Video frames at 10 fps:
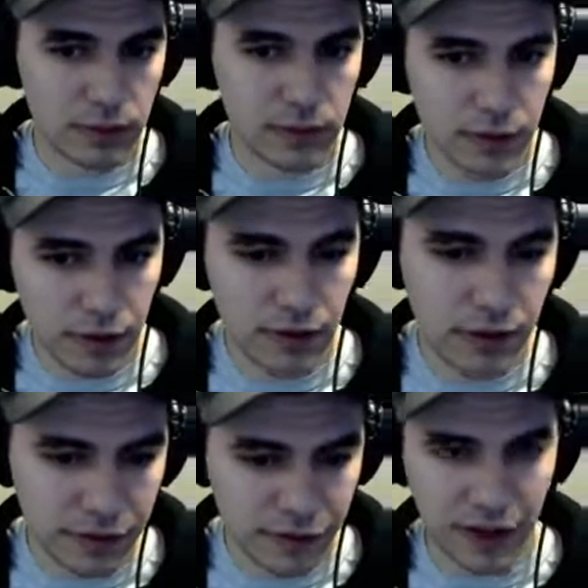
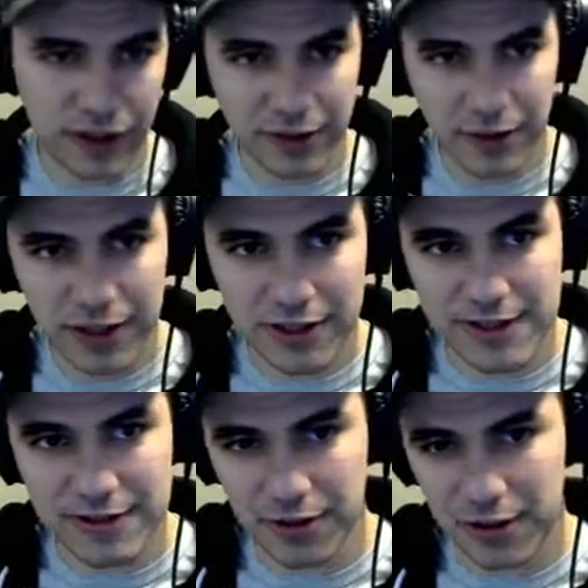Oh, it finally
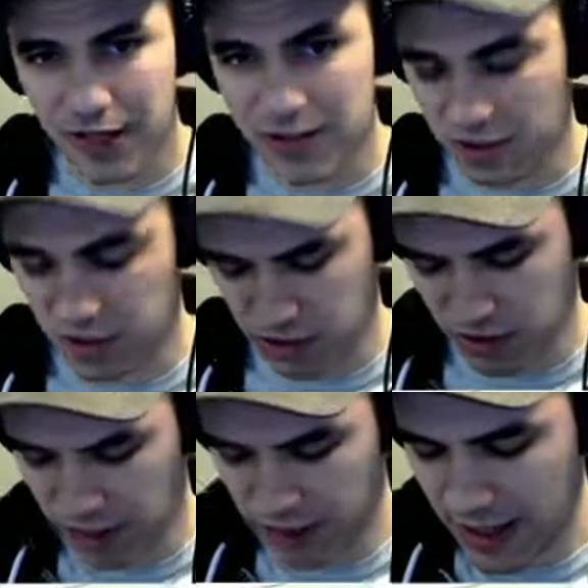works. Okay, so
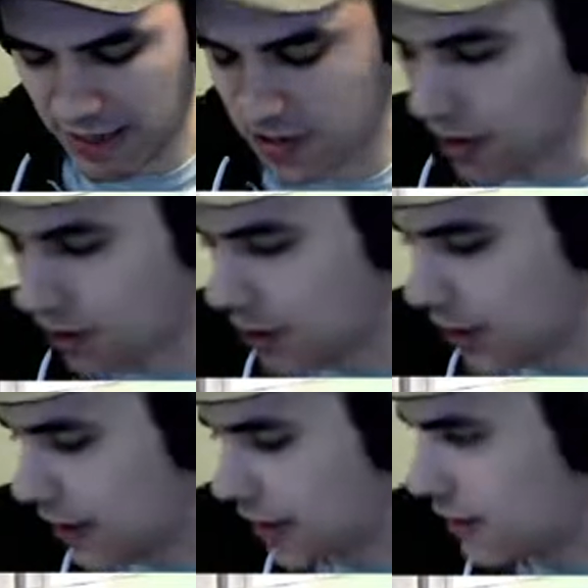Streamlabs, no
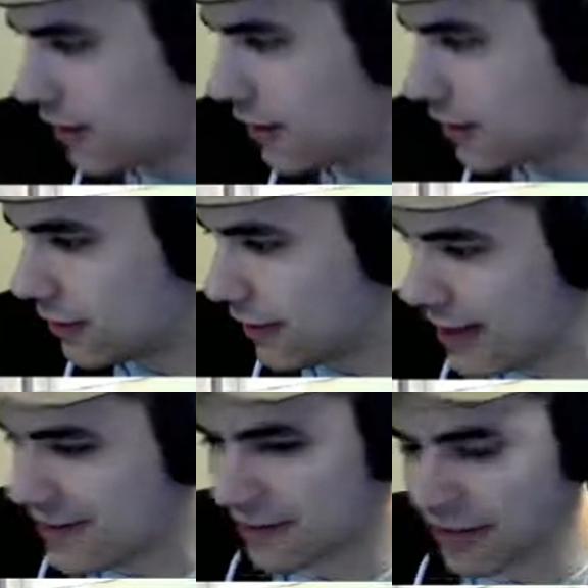luck.
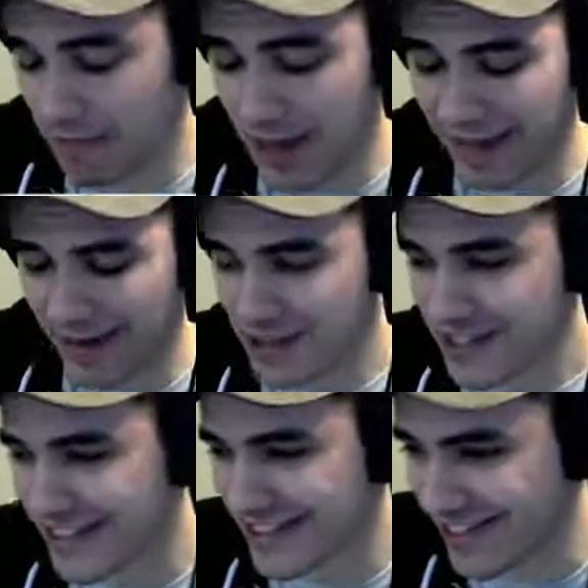Lots of luck. Man, that was
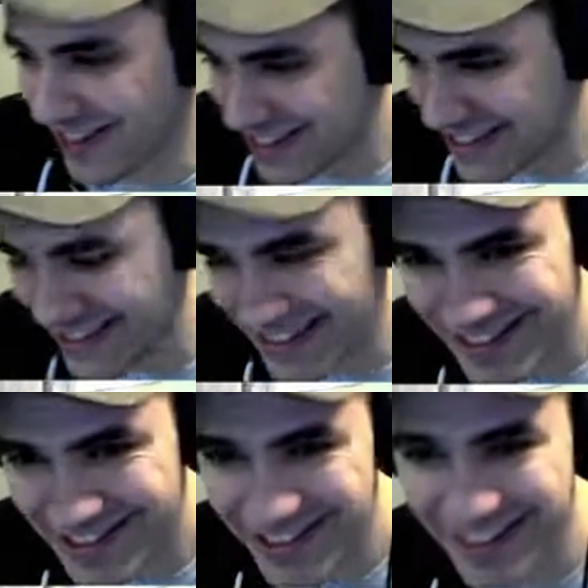exhausting. That
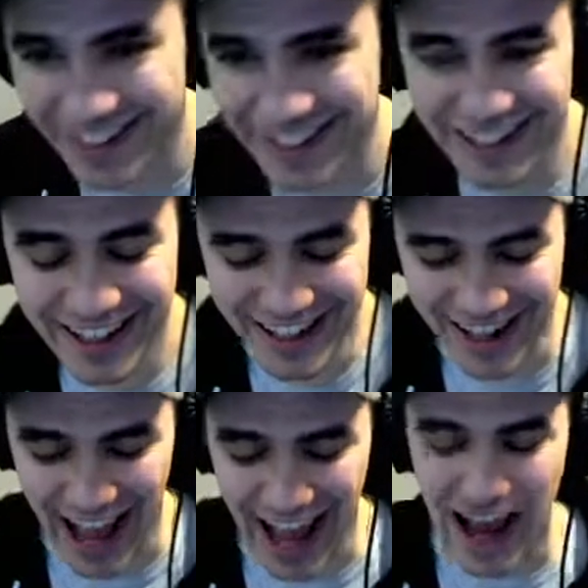took like an
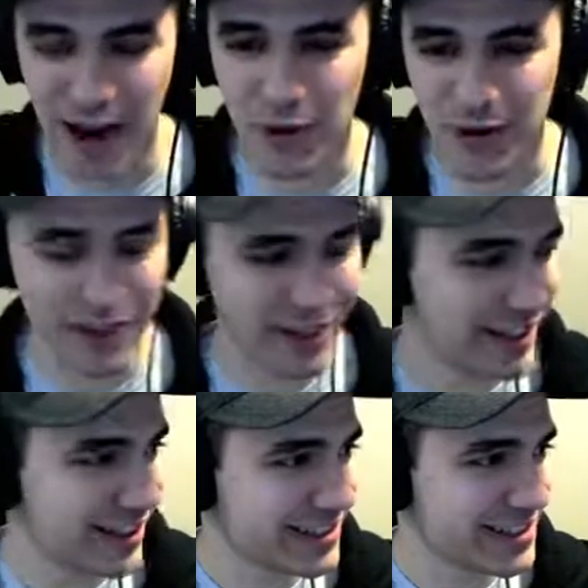hour.
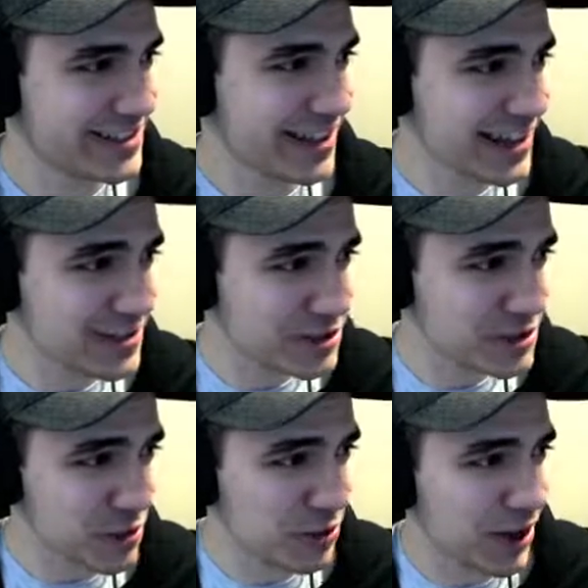That took
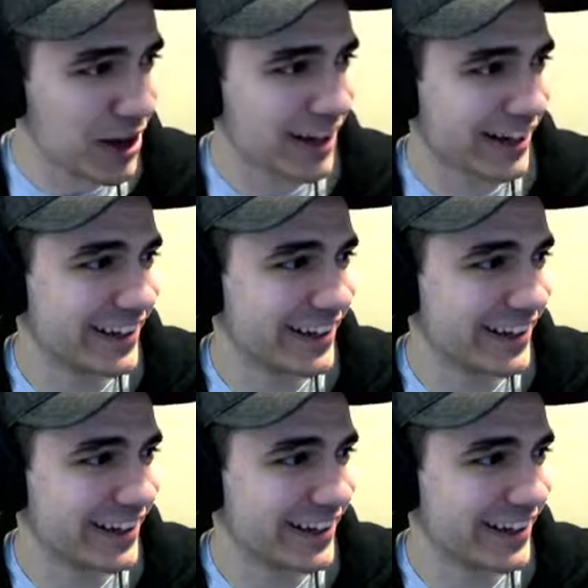so long.